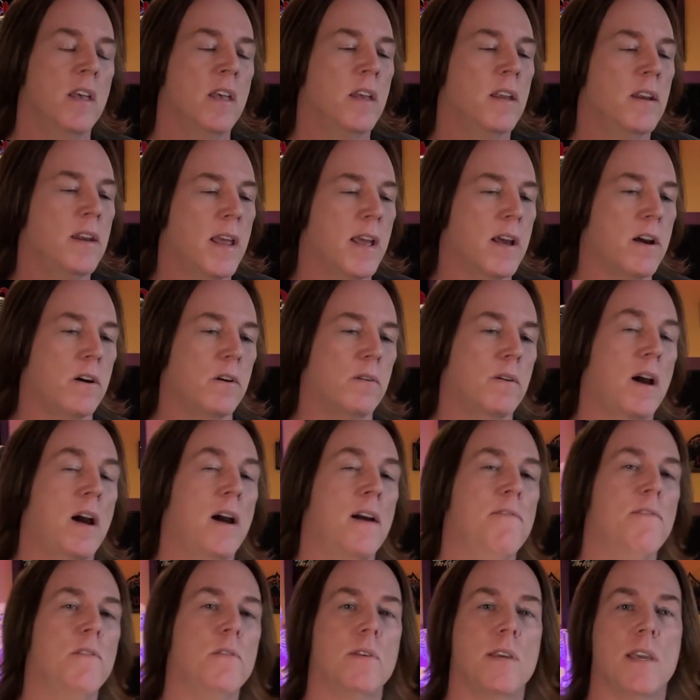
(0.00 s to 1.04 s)
Now,
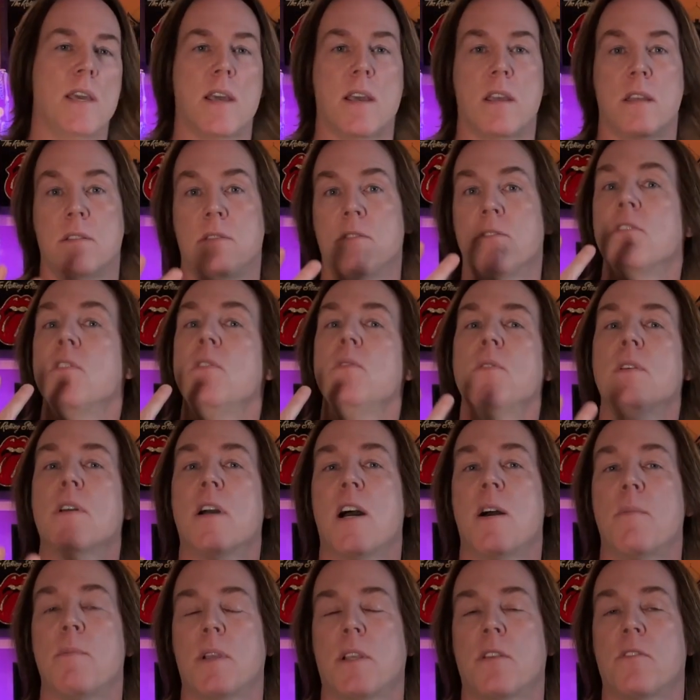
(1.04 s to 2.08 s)
I've only had 2
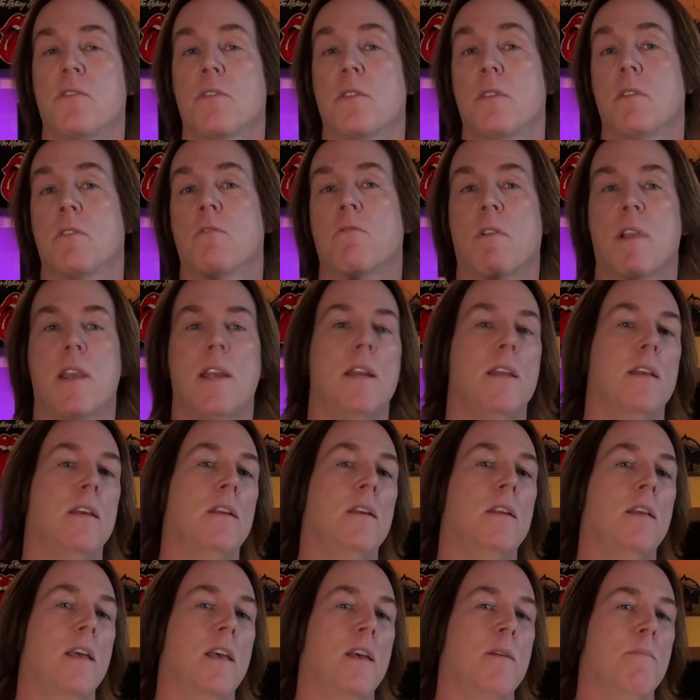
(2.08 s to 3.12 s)
comics
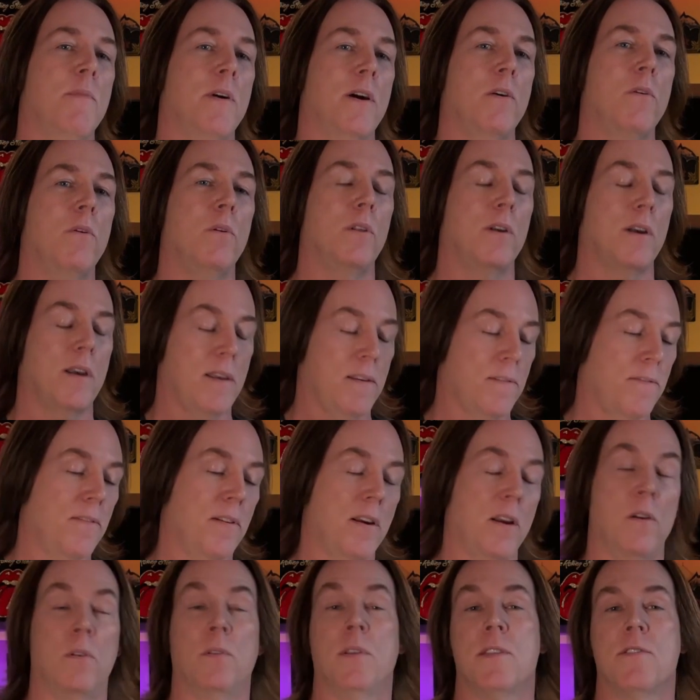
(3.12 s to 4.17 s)
graded in my whole life,
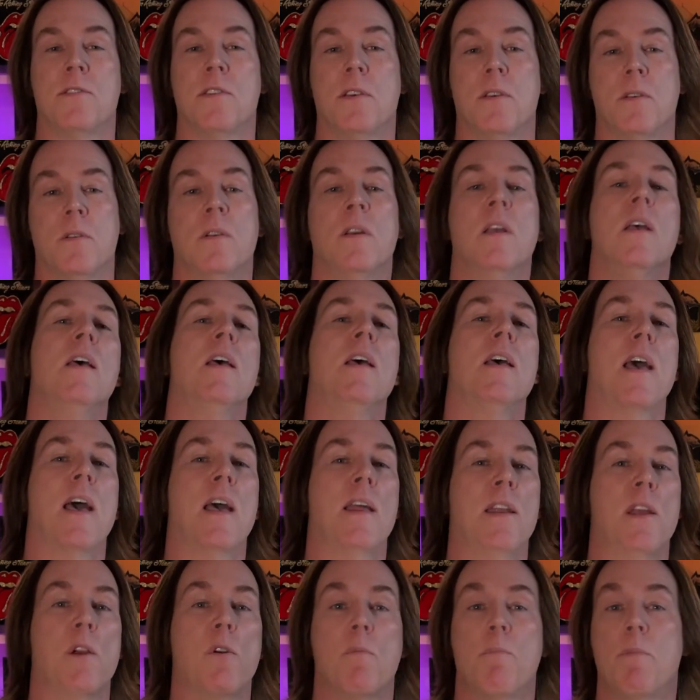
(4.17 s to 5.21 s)
only 2,
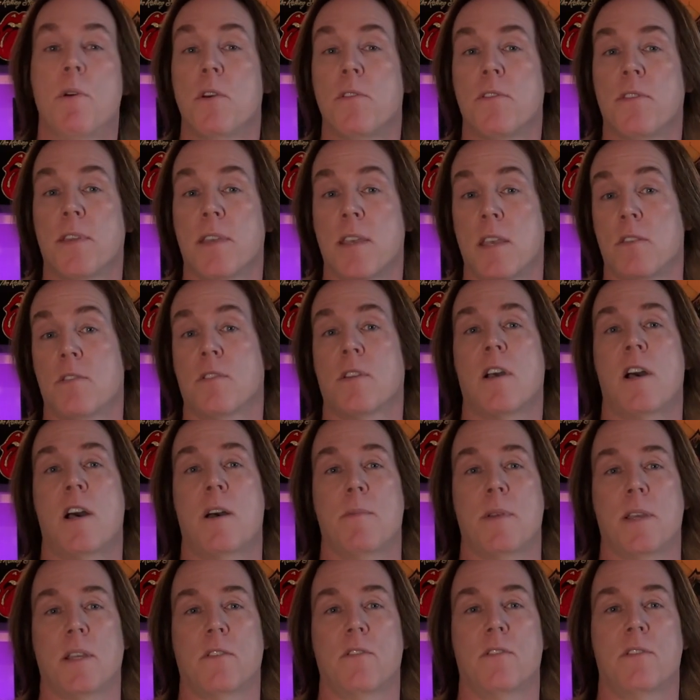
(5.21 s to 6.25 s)
and they were both Kiss
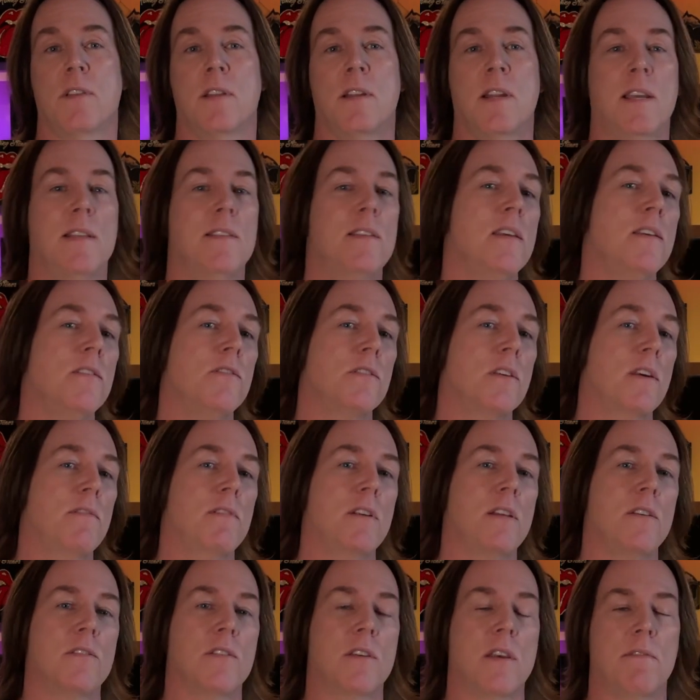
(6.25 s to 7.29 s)
comics. The
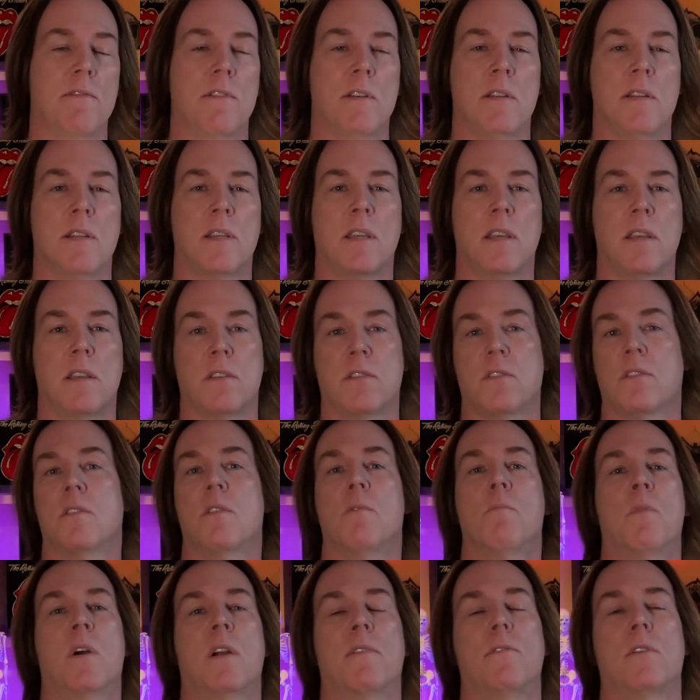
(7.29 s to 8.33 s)
1977 Kiss
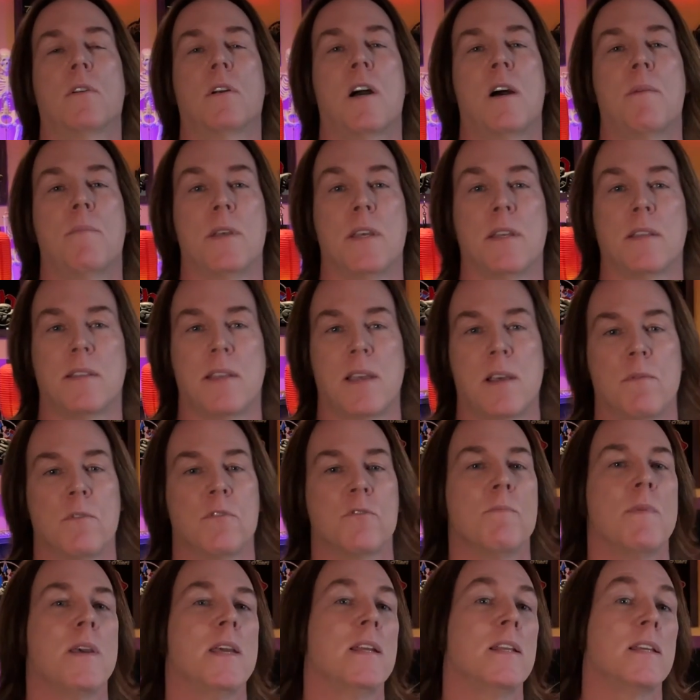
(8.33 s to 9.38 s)
Marvel comic that
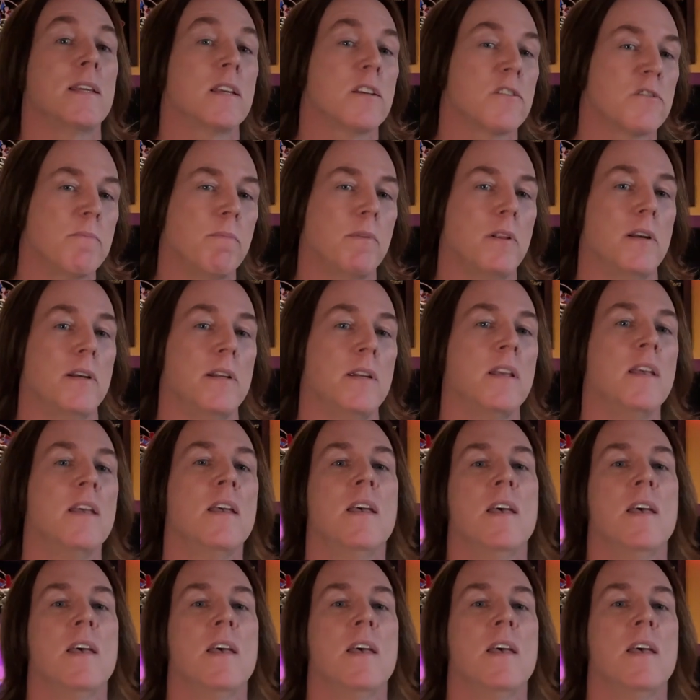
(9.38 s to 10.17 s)
was made in Kiss Blood.